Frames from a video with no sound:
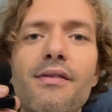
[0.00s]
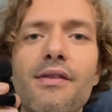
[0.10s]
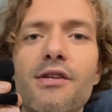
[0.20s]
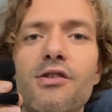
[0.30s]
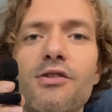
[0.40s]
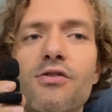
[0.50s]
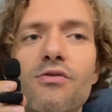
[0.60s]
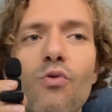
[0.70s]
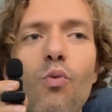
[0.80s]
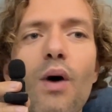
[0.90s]
This is
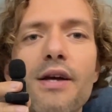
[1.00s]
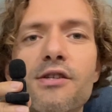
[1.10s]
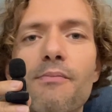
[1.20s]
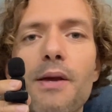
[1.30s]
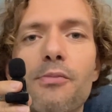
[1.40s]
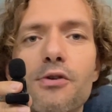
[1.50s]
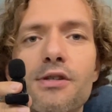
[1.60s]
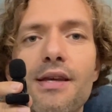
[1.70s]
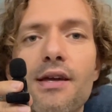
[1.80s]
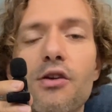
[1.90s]
why some people
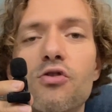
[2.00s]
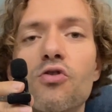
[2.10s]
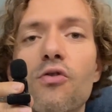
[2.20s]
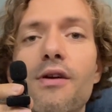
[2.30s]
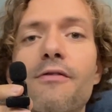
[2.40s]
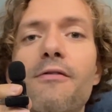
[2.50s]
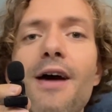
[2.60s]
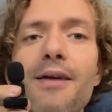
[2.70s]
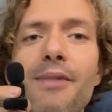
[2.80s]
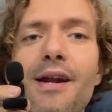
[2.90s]
say that your soul can
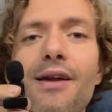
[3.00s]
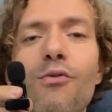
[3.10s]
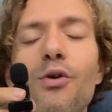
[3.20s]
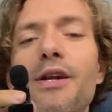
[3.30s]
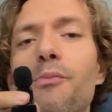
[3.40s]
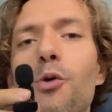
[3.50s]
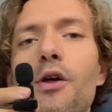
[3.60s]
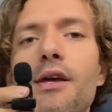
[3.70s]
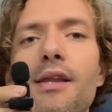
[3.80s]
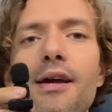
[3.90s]
fragment and it will end up
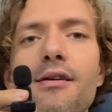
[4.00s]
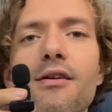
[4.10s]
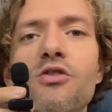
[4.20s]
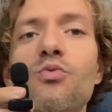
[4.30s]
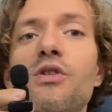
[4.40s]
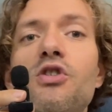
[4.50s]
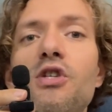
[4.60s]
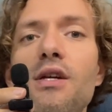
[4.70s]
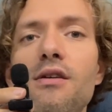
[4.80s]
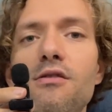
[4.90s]
looking like a Swiss
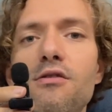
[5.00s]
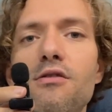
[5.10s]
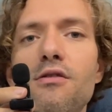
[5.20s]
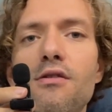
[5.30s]
cheese.